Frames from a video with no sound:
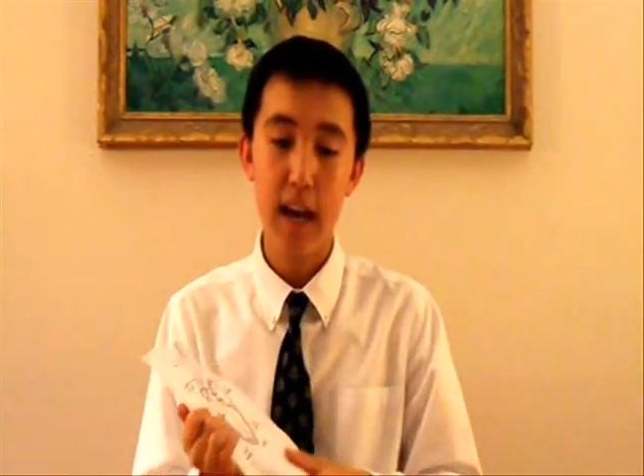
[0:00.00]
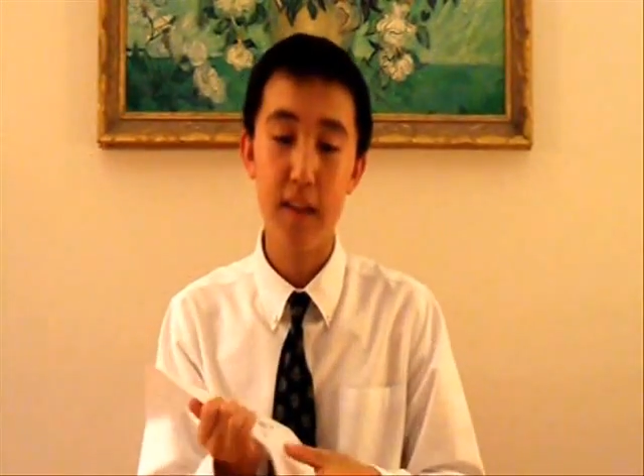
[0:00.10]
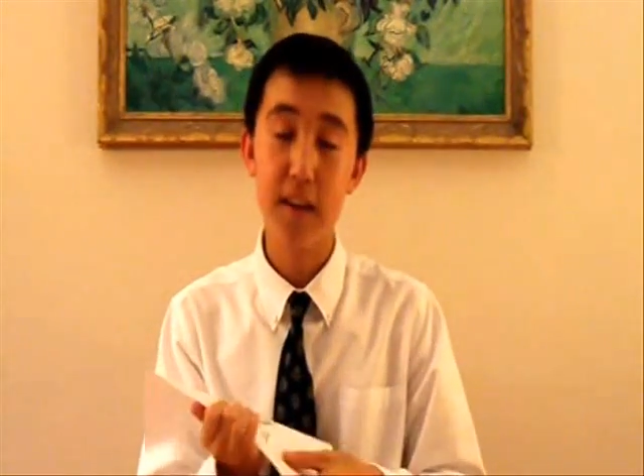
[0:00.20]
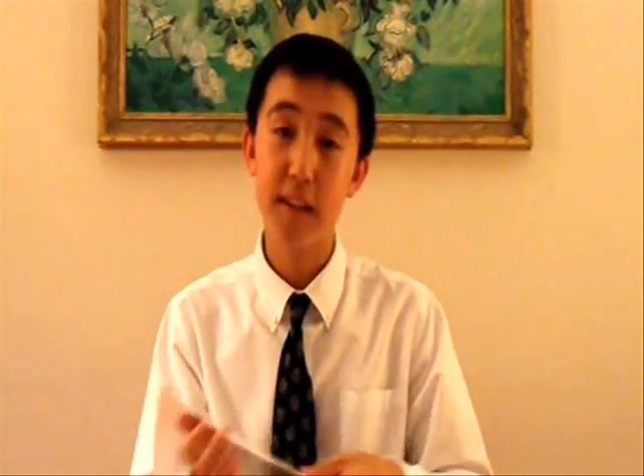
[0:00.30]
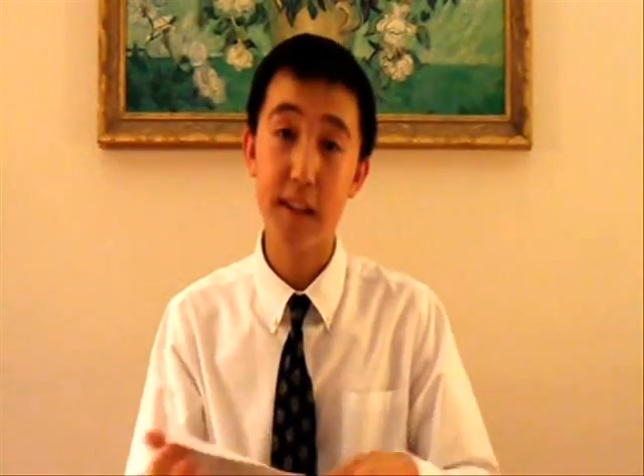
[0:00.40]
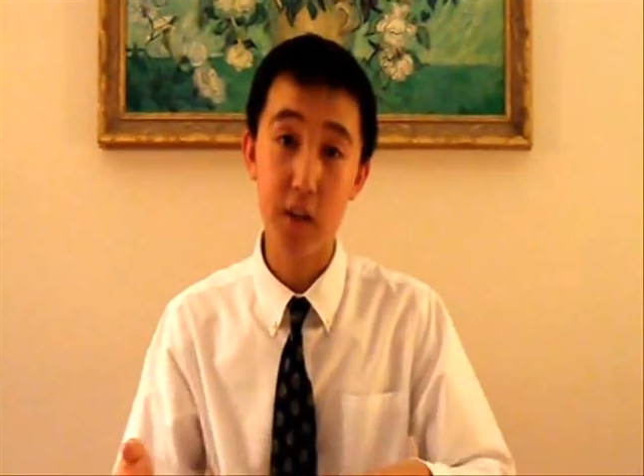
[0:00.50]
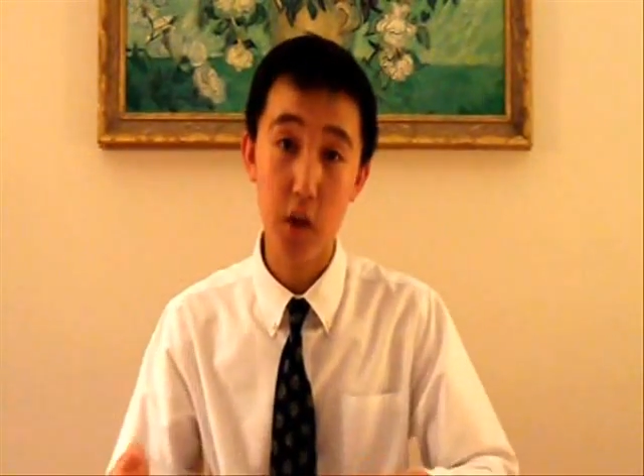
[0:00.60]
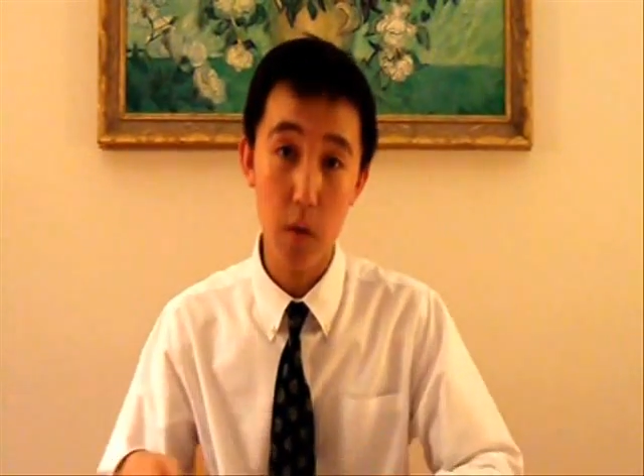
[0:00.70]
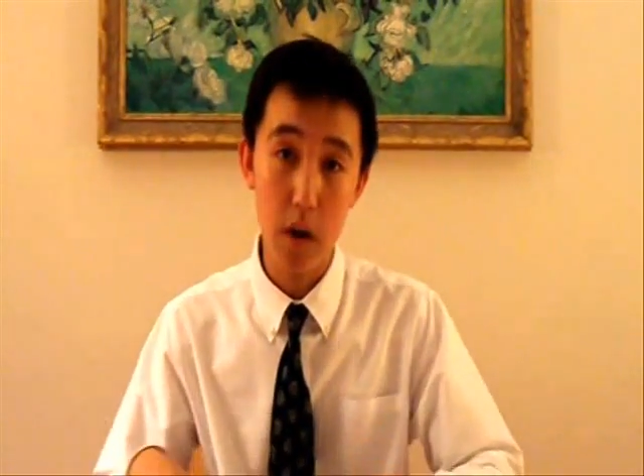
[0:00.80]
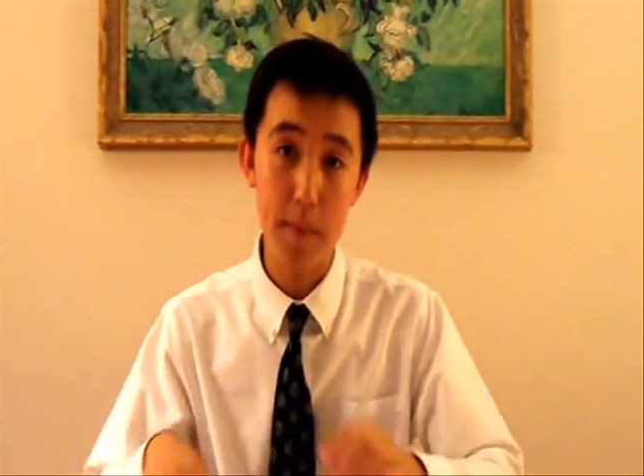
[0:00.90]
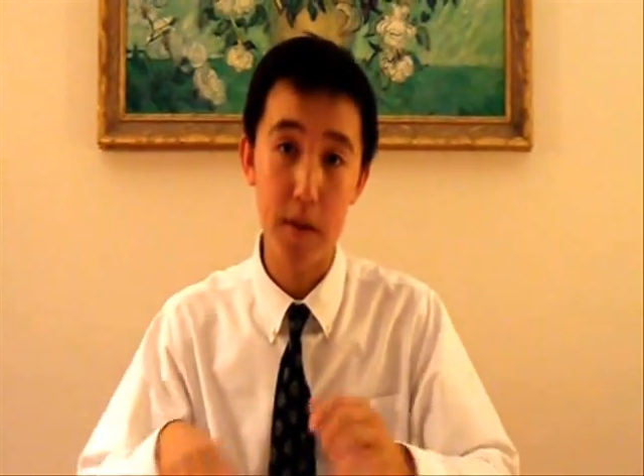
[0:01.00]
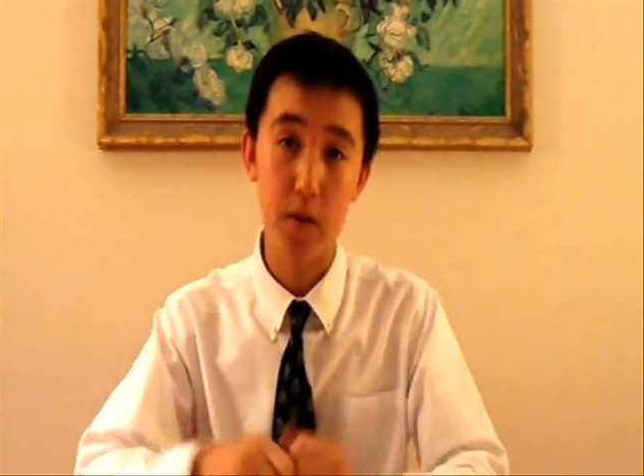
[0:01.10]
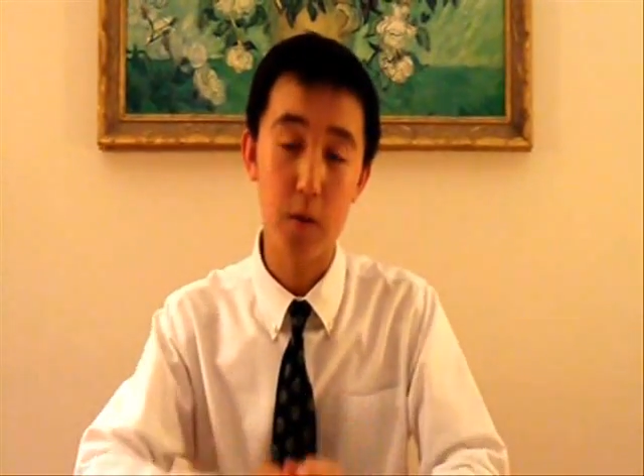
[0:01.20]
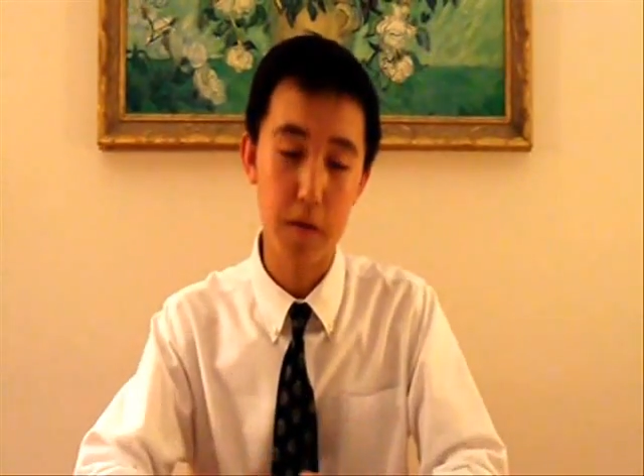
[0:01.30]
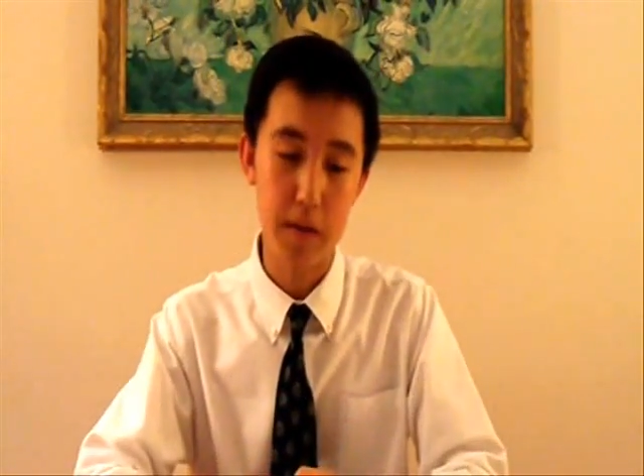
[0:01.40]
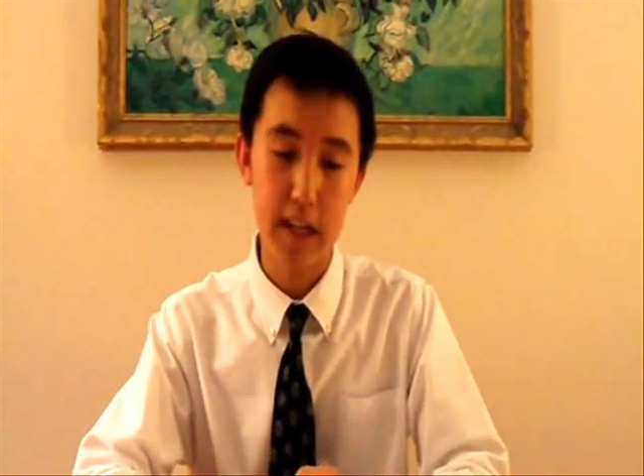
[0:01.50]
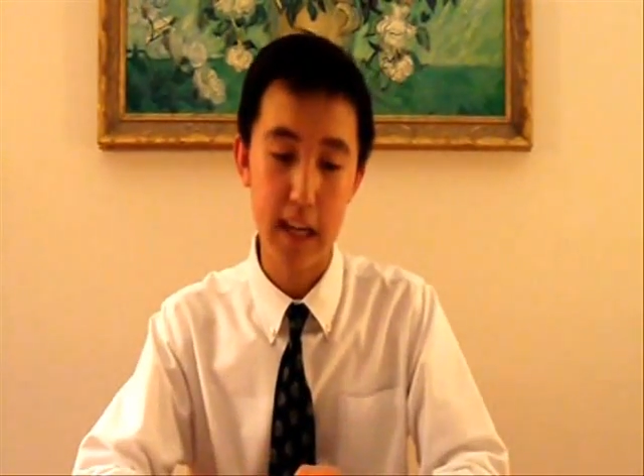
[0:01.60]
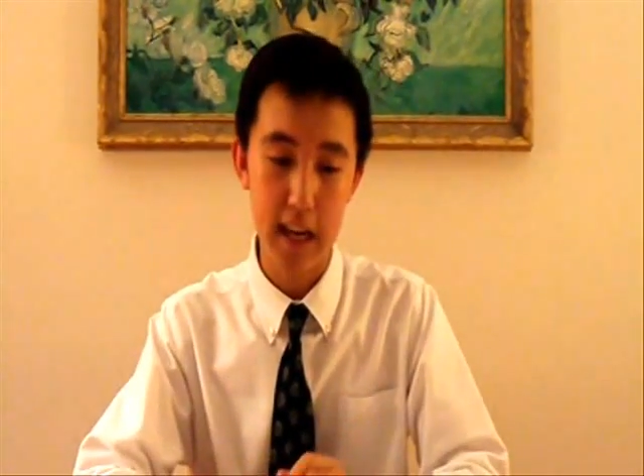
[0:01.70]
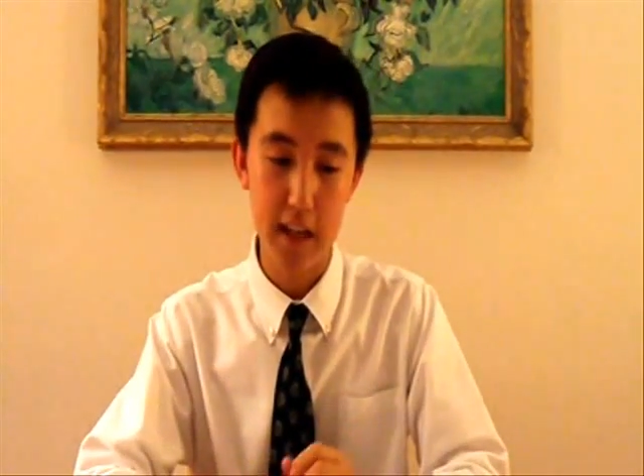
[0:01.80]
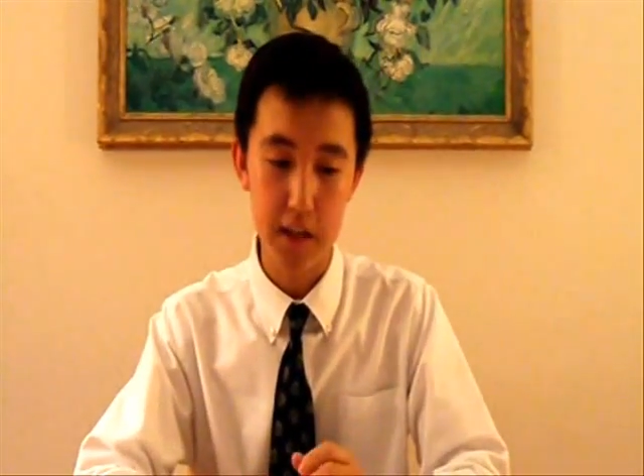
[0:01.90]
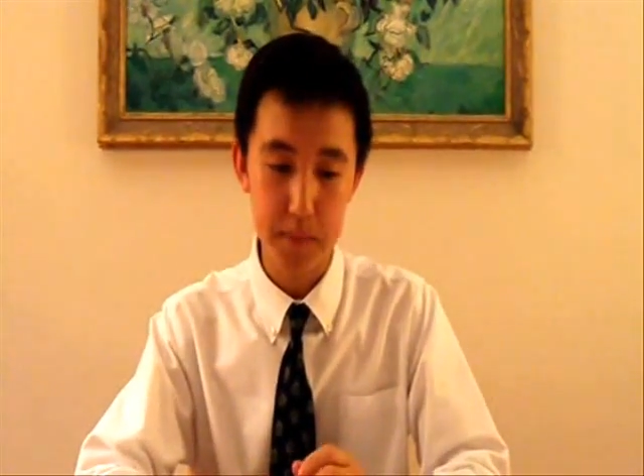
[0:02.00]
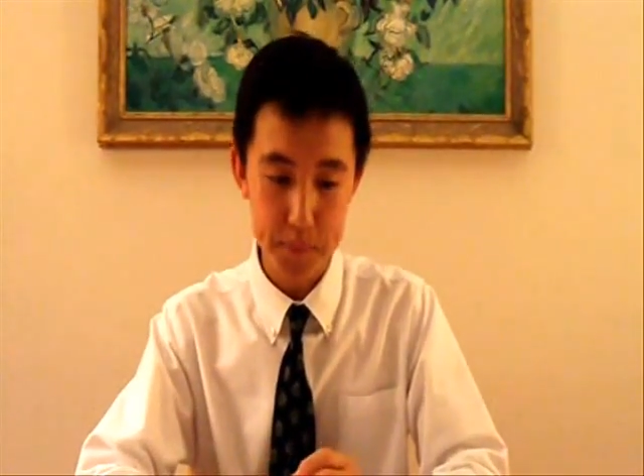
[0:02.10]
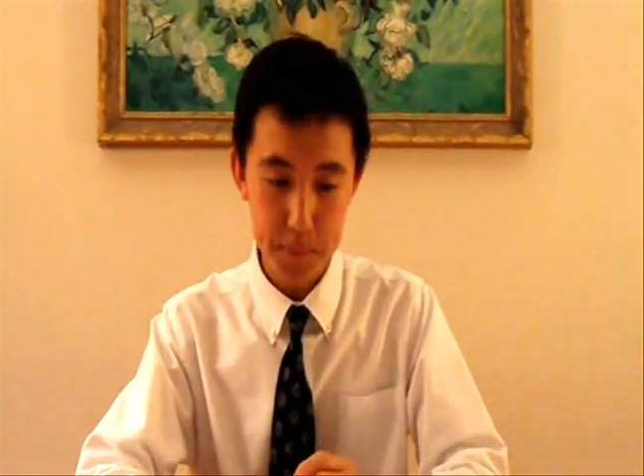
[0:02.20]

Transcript: and thus doesn't show up on the 12-lead EKG.